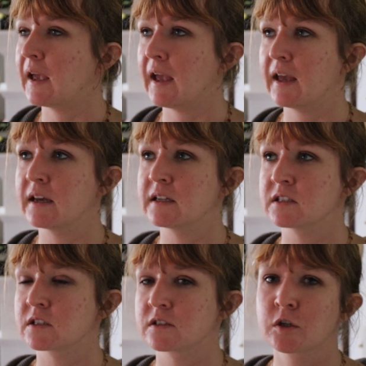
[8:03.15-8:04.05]

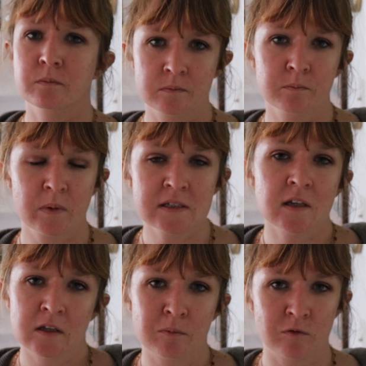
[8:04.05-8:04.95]
and to
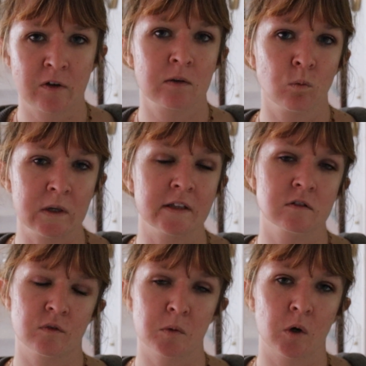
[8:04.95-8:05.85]
basically prevent
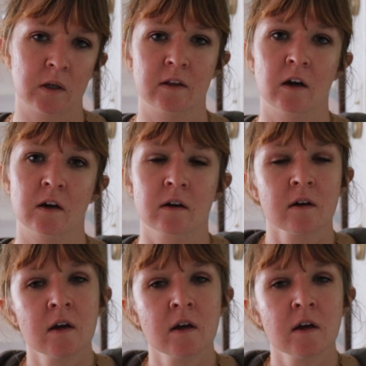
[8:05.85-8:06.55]
weeds from growing there,